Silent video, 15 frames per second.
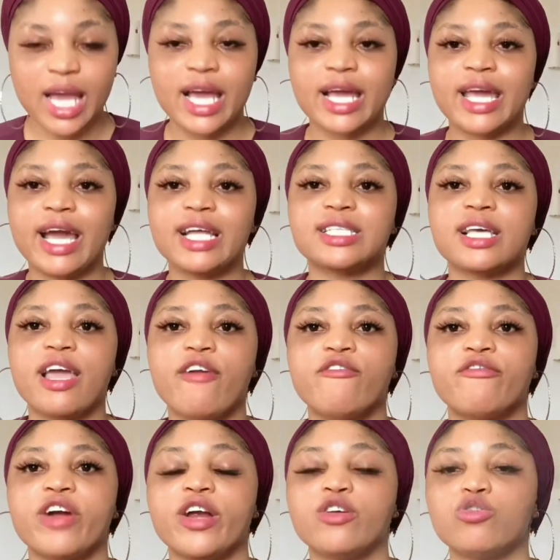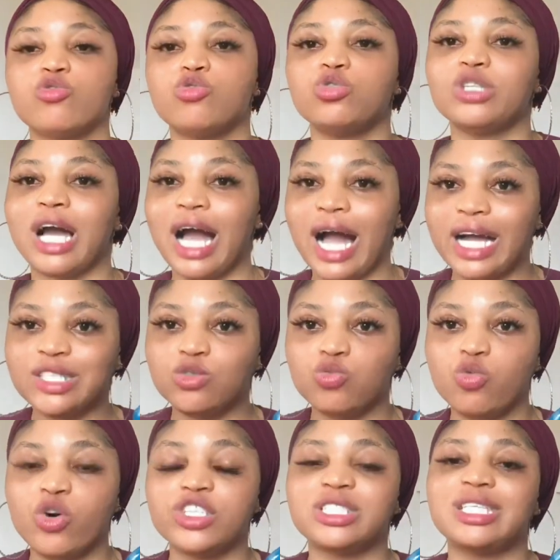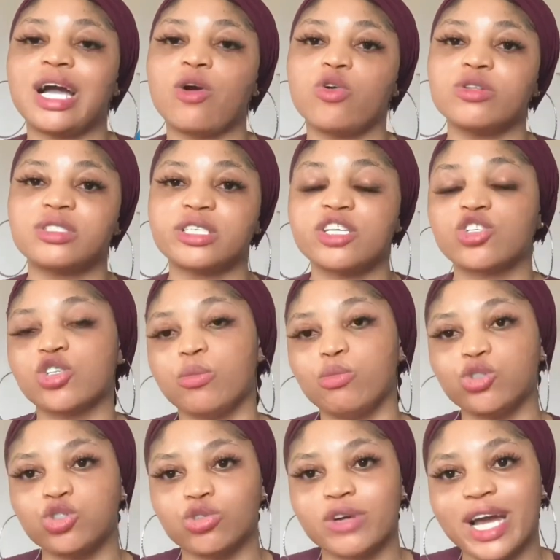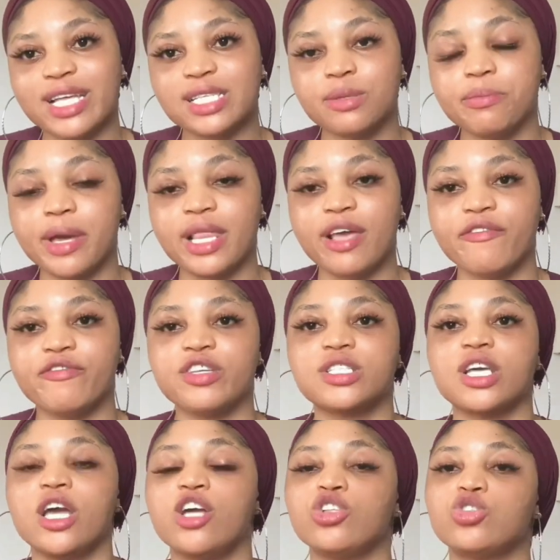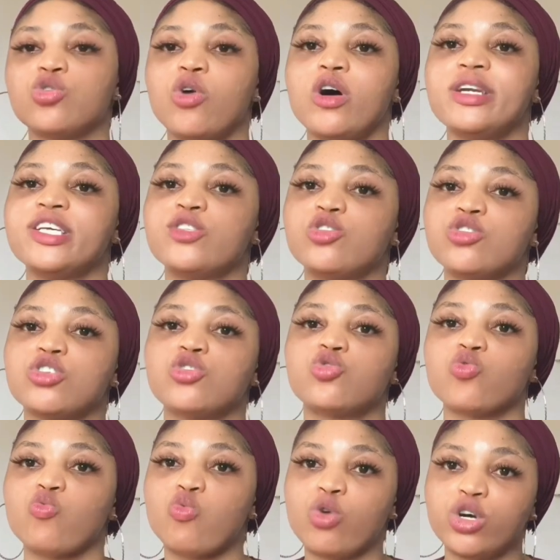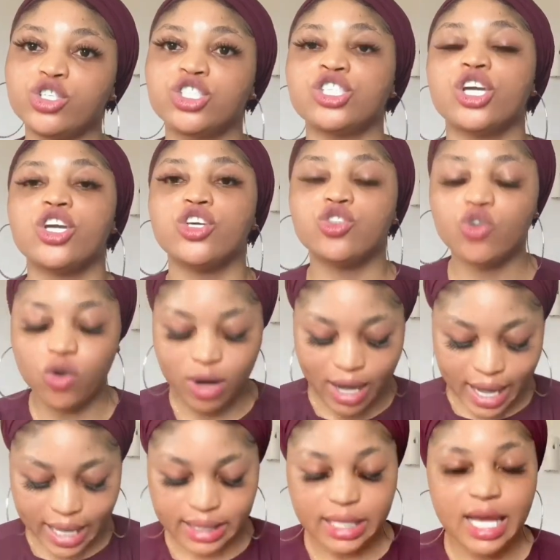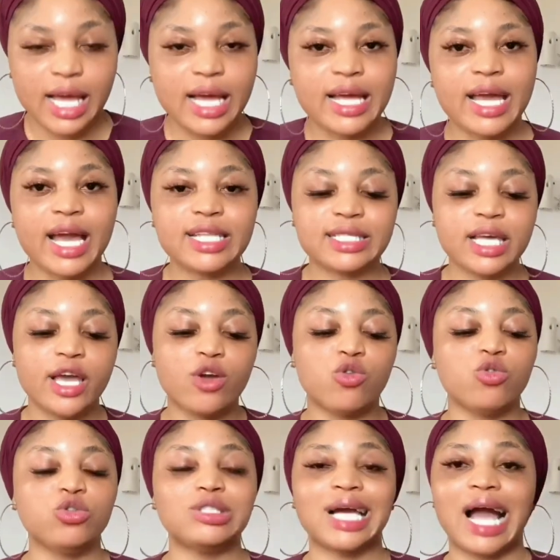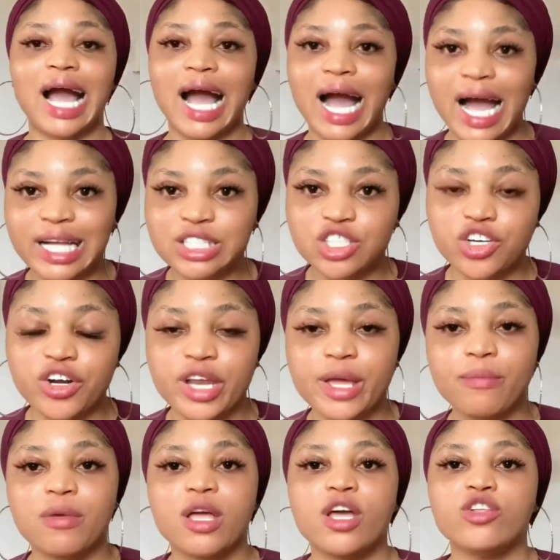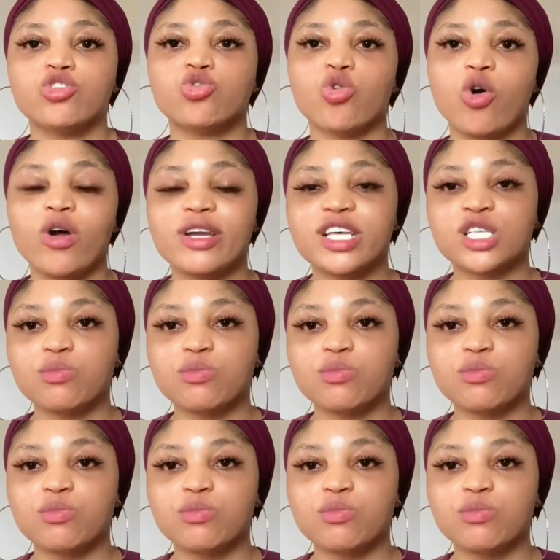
Get a very good hand wash that contains some moisturizing benefits to always use it to wash your hand. Get a good hand cream to always